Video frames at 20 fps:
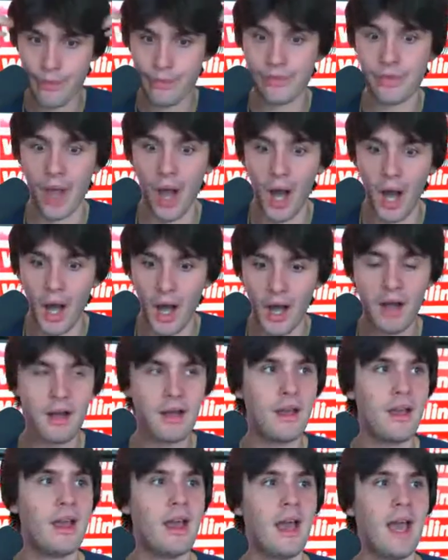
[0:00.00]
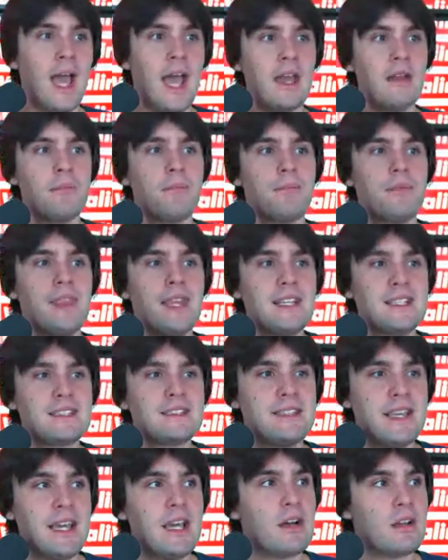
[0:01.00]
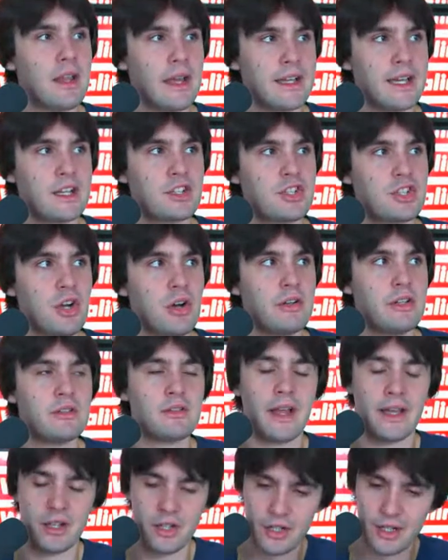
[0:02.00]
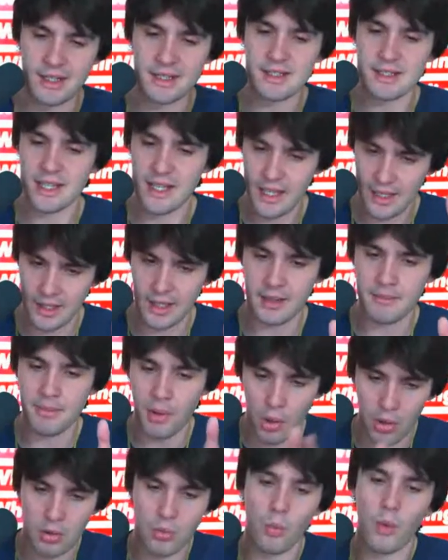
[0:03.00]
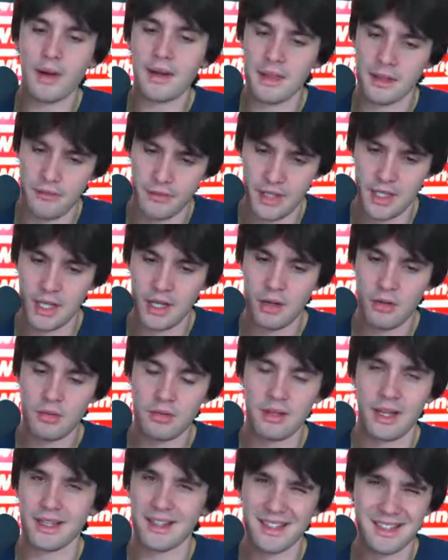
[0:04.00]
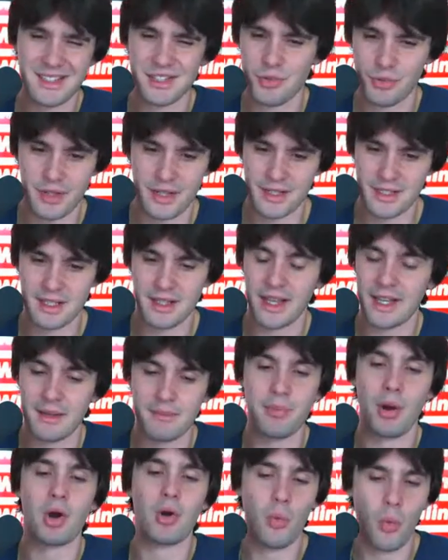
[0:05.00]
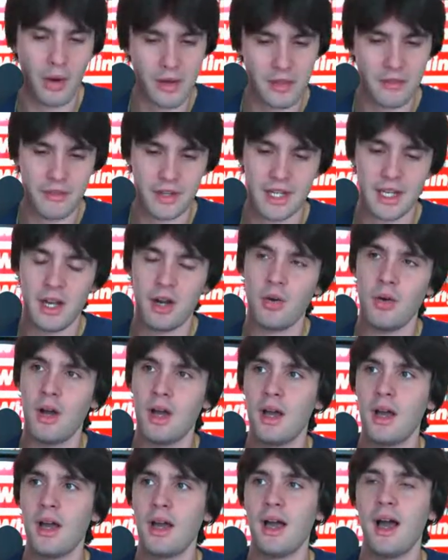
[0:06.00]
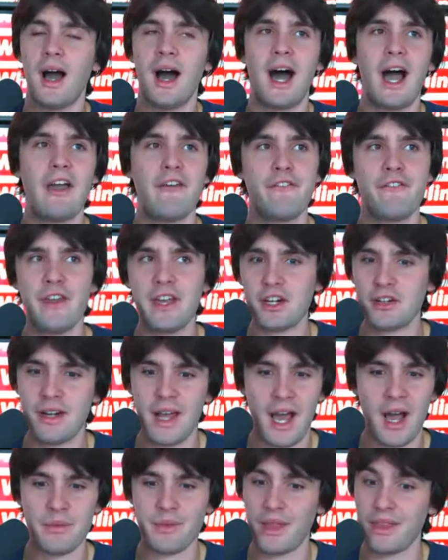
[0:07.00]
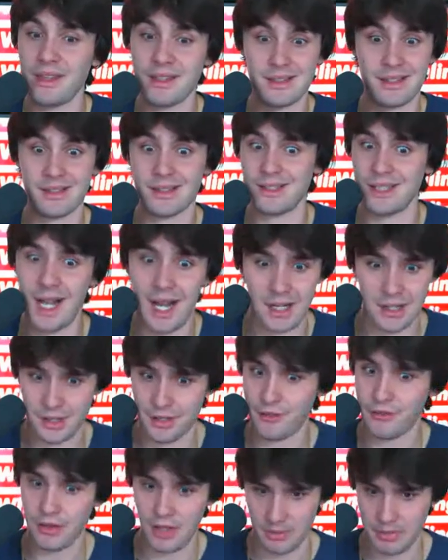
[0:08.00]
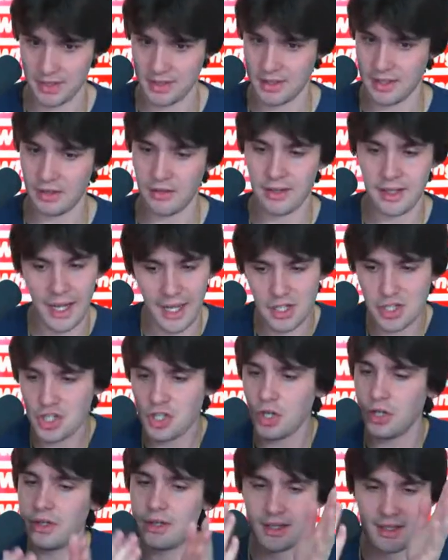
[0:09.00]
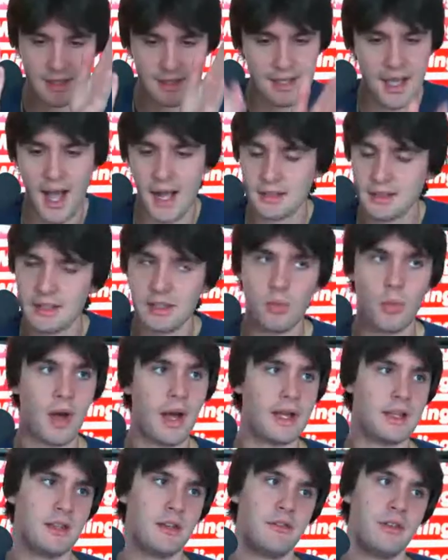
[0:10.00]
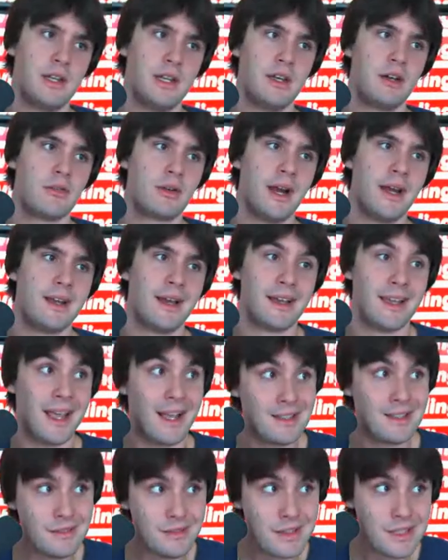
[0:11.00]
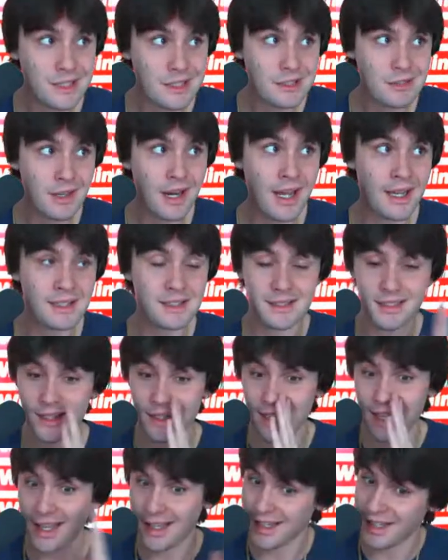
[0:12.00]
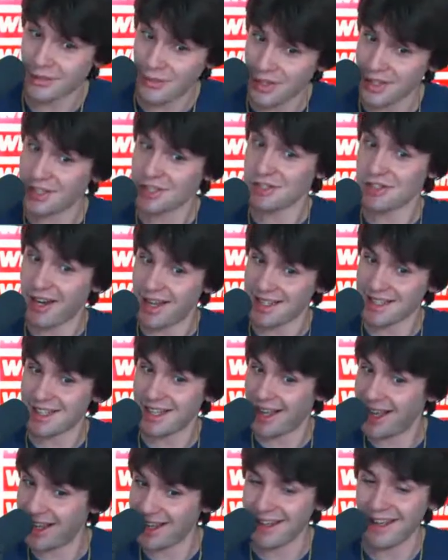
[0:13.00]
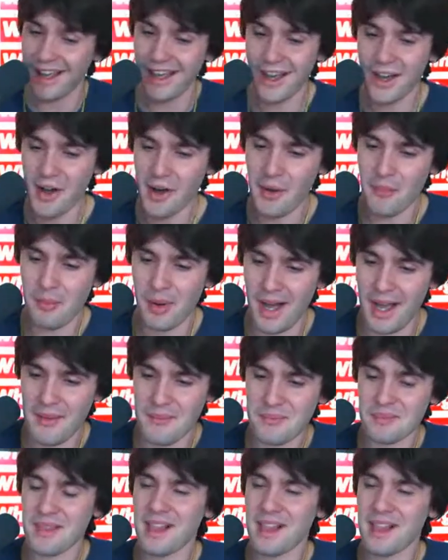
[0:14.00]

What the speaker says: Duh. And this deal, like I showed you, like you're going to see in part one of the video, like this is really, like in part one of the video, I figured out that this is not a good flipping deal. And I show you exactly why in the video, right? I can't give you the address. I can't give you the address yet. But